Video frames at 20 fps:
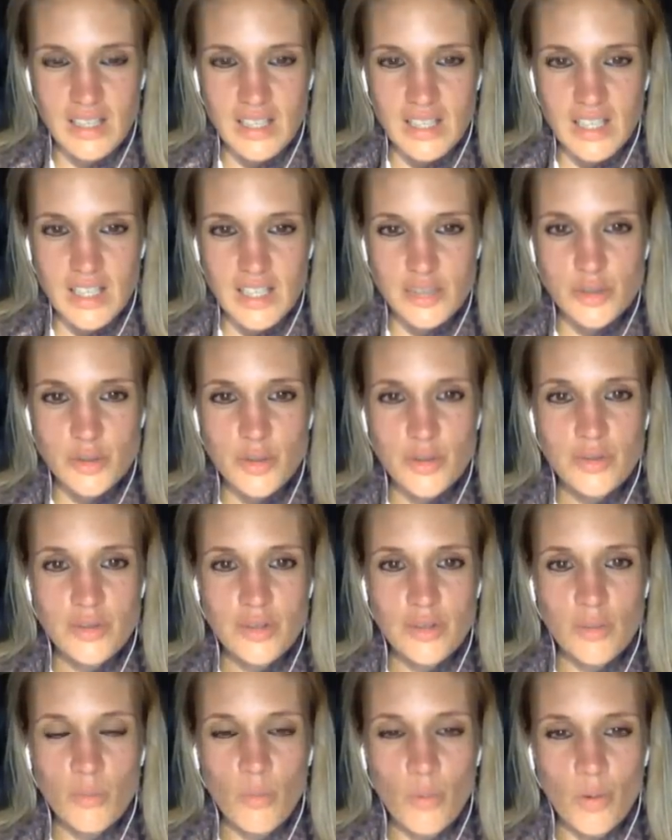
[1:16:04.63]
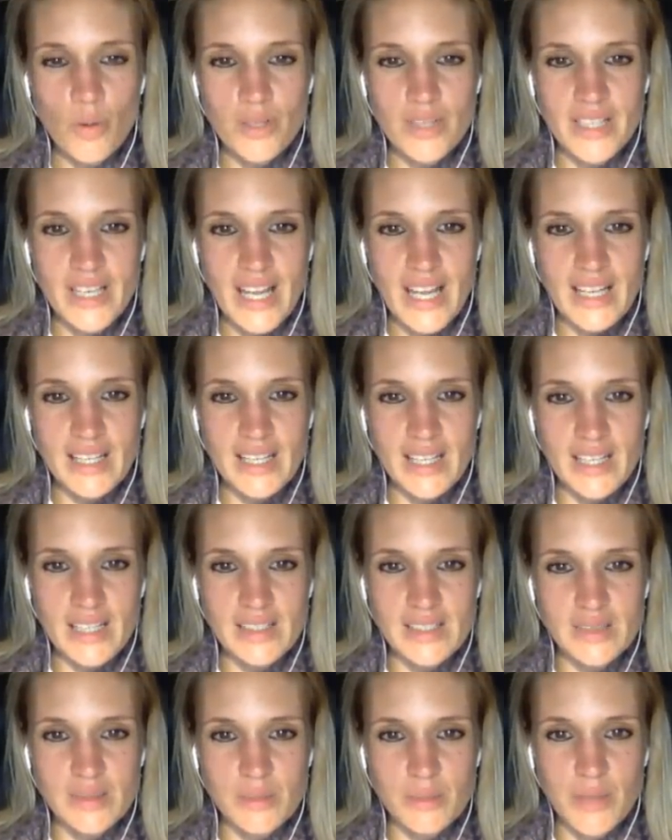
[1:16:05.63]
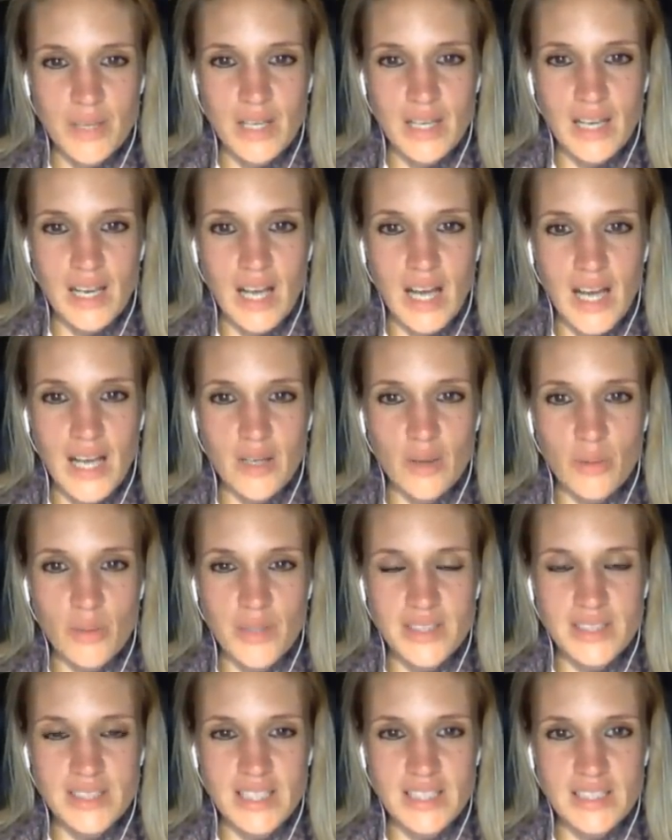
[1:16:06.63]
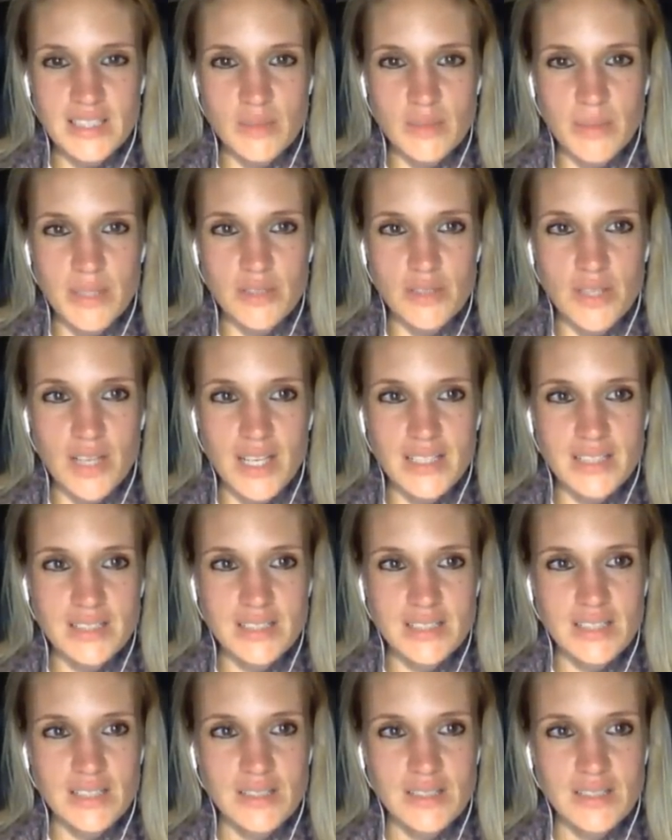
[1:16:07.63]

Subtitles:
A truth can walk naked, but a lie always needs to be dressed.